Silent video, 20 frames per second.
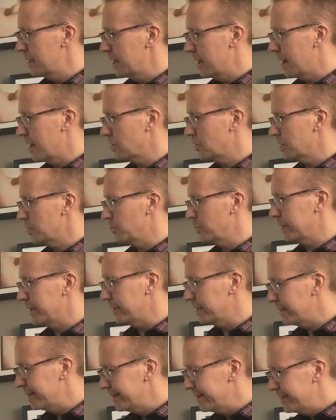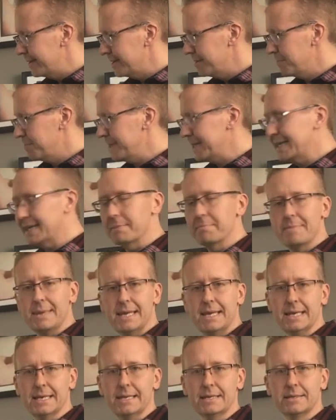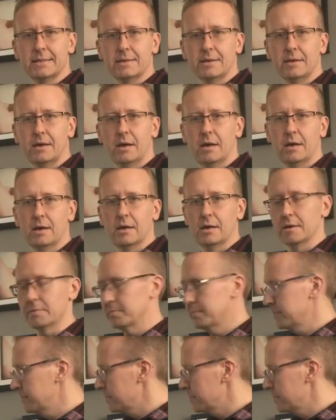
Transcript: How can we be committed, um,